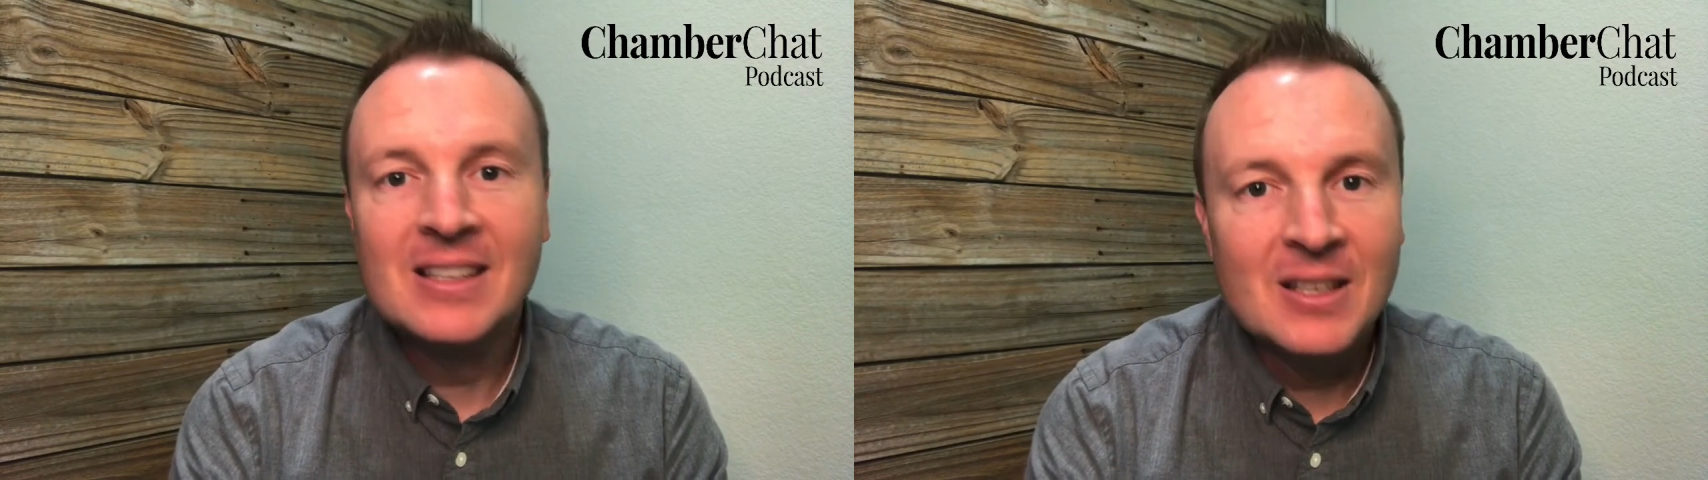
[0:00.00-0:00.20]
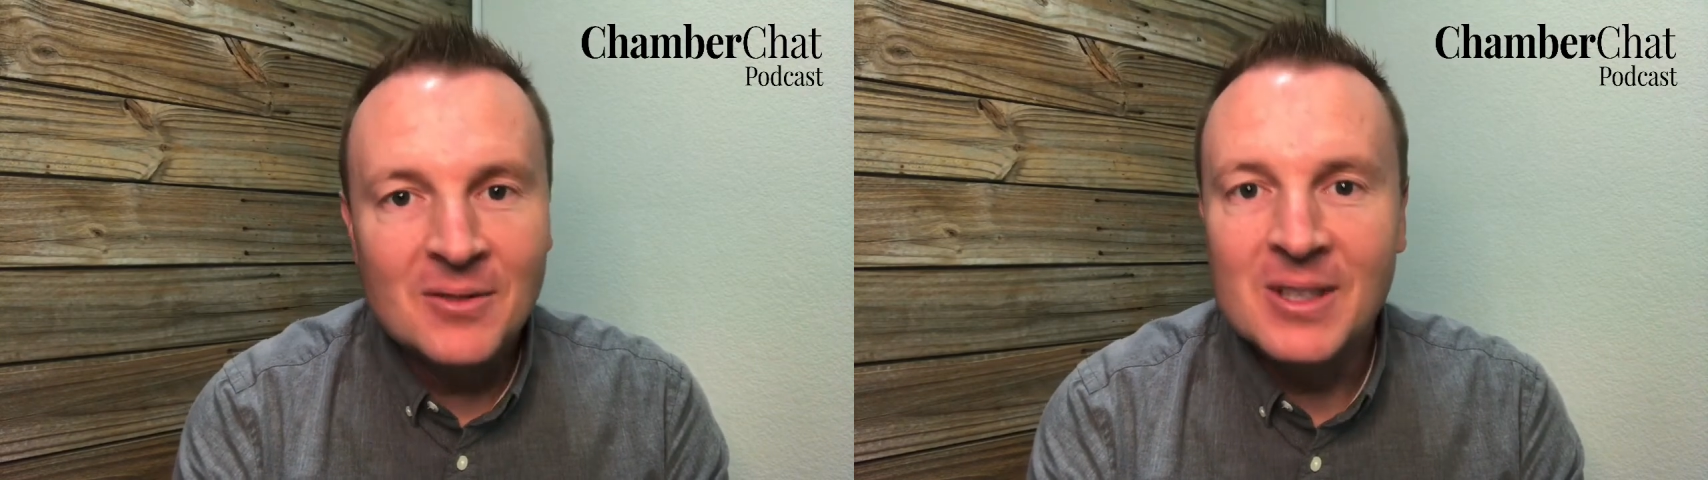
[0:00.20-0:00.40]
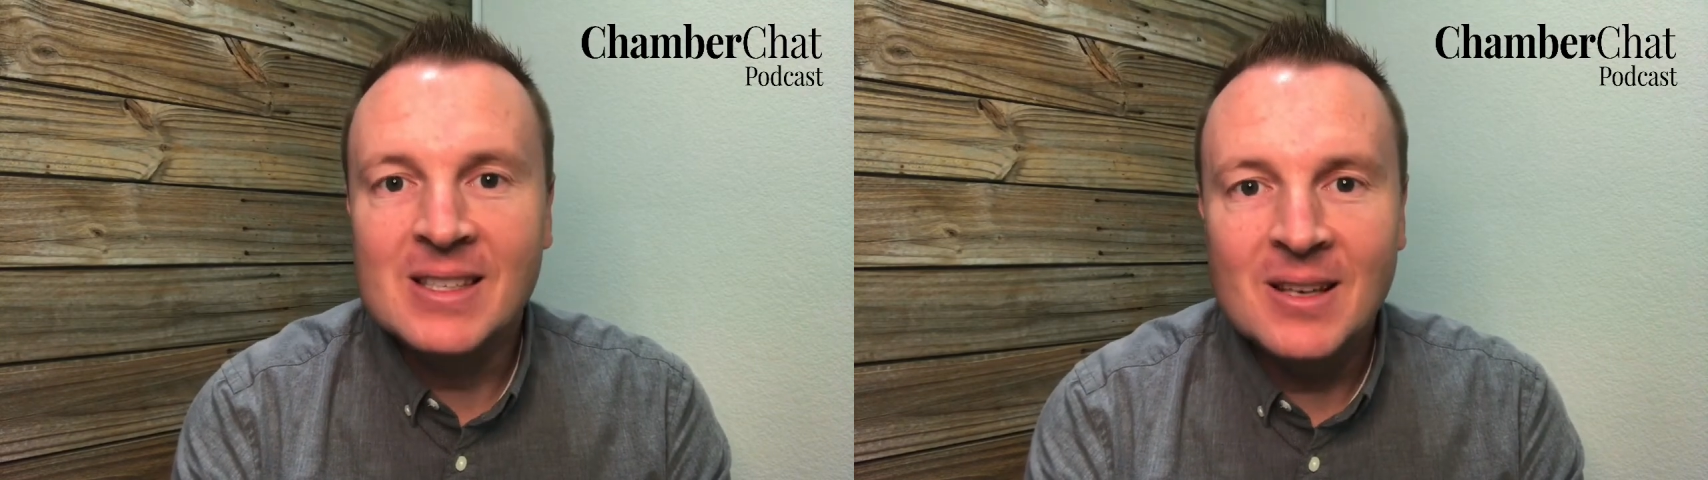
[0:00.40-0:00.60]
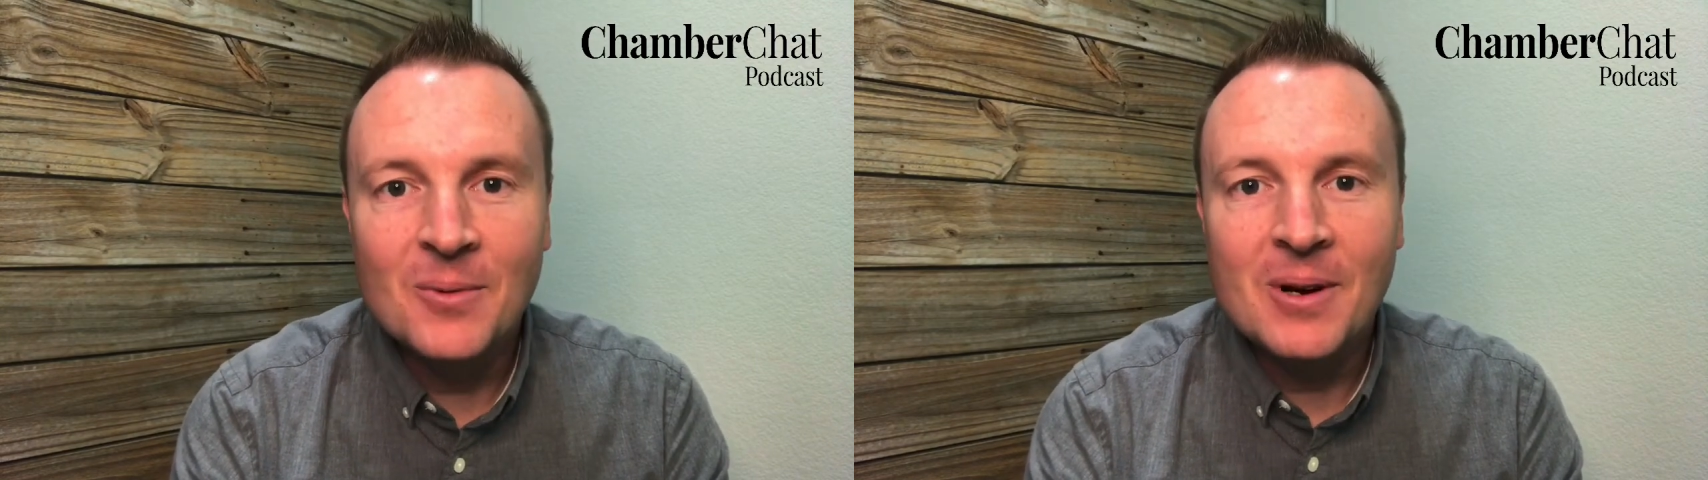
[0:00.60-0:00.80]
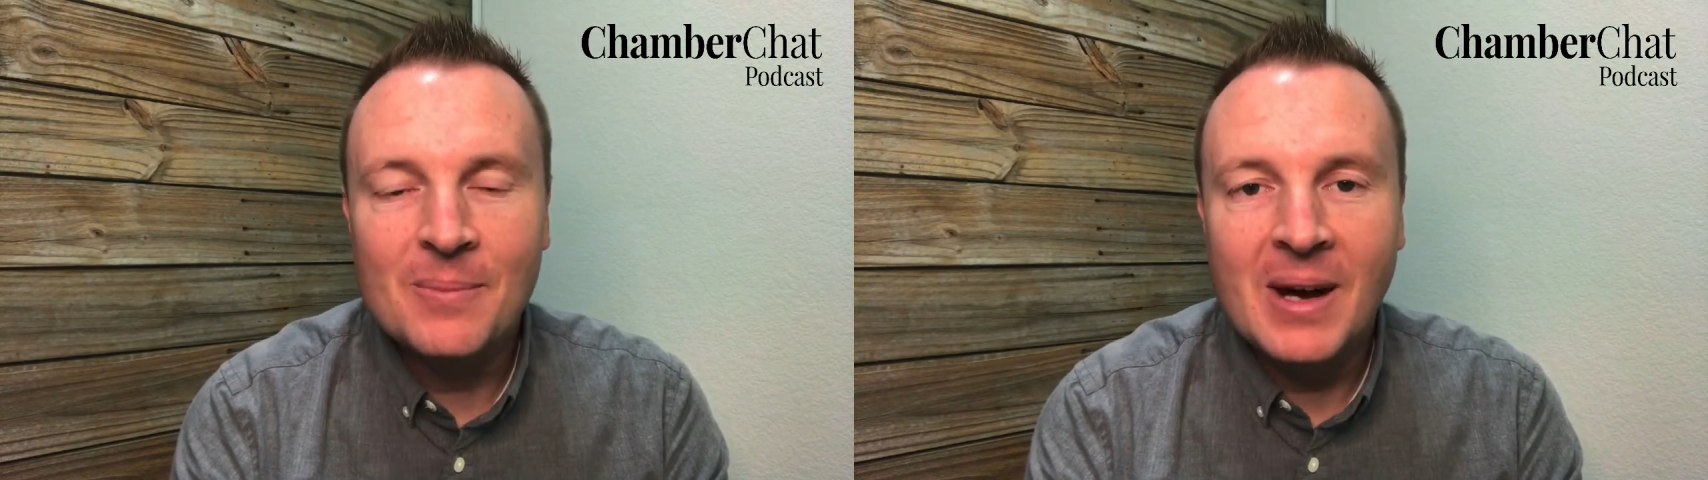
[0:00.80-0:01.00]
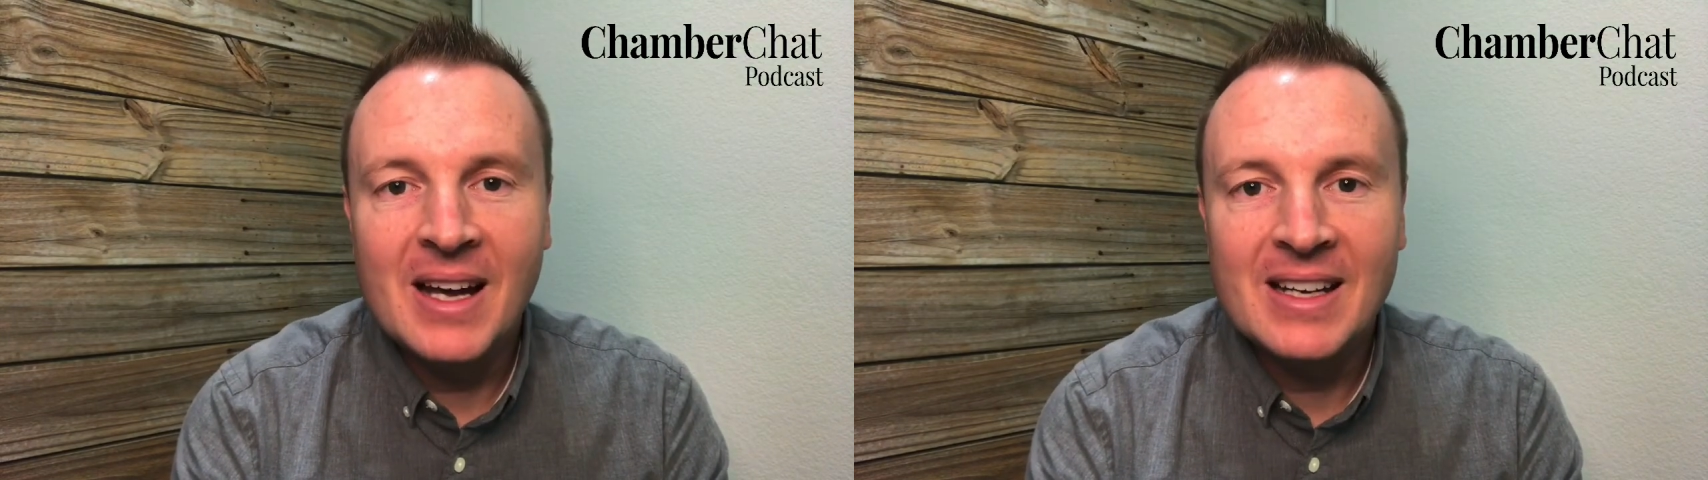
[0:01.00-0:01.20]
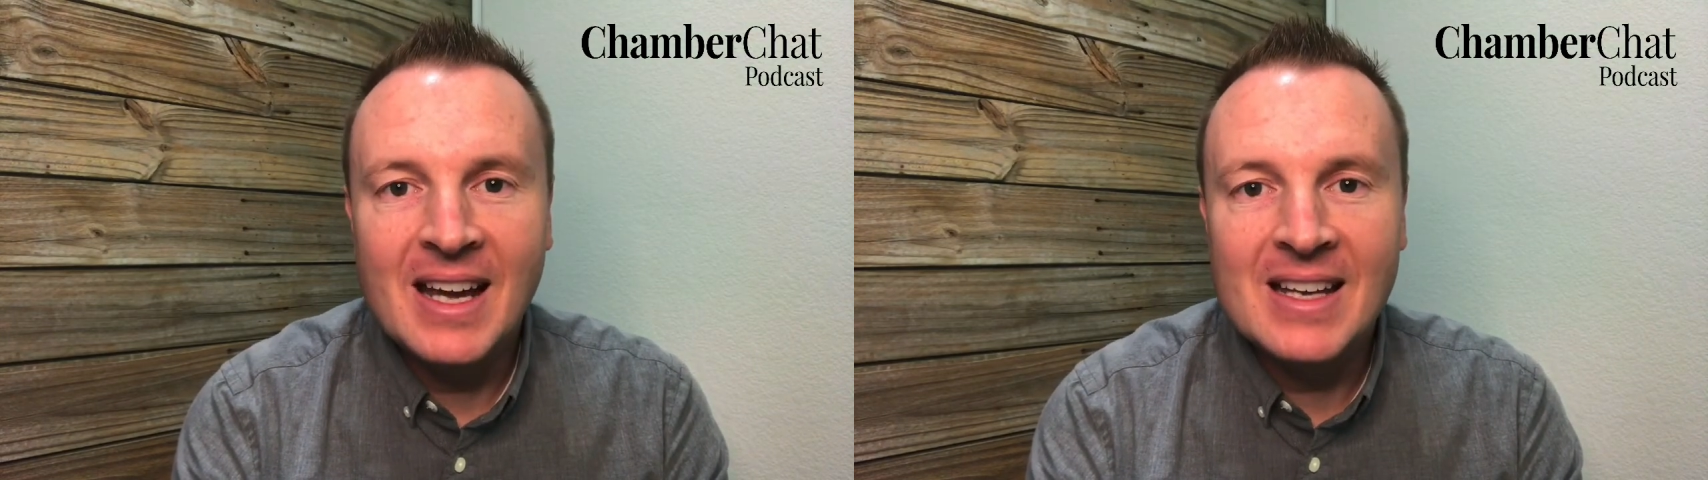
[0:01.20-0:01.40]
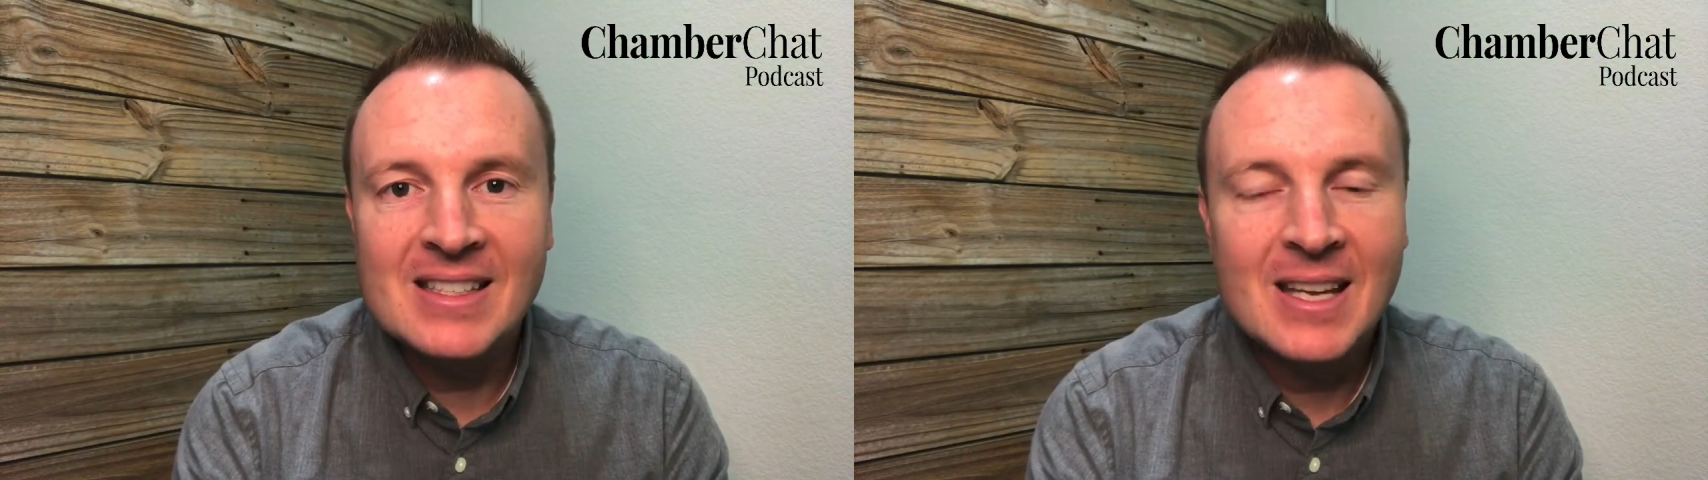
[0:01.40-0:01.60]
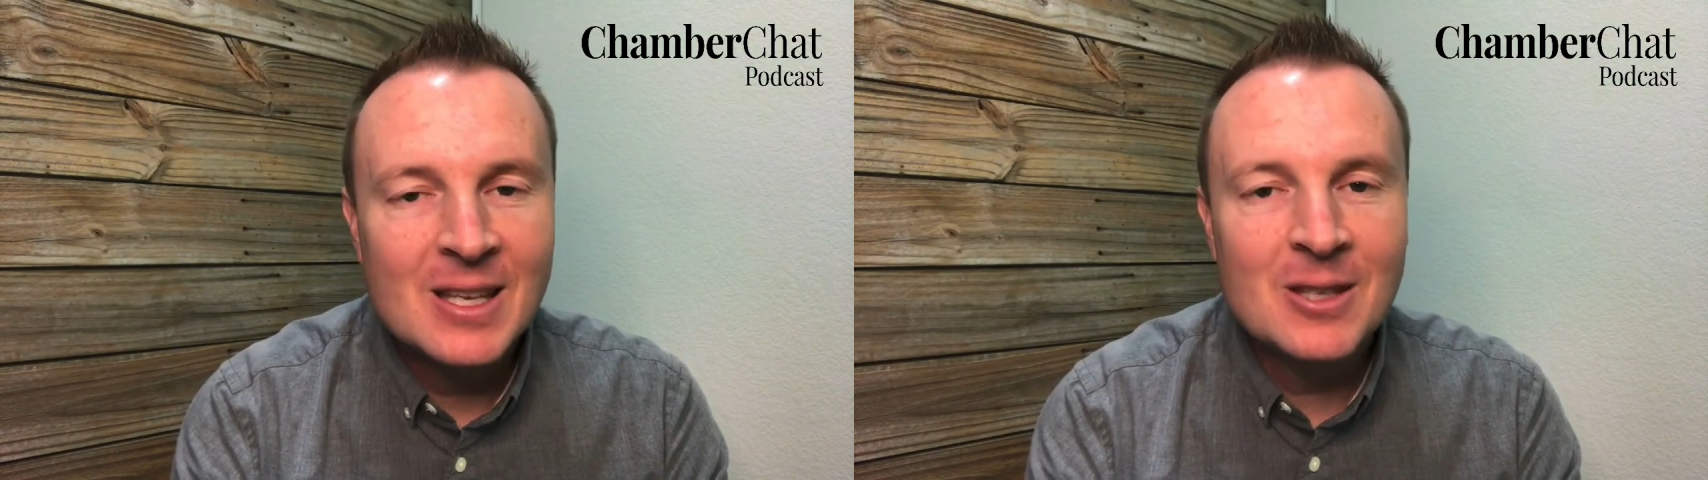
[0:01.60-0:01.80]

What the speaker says: you've listened to one podcast.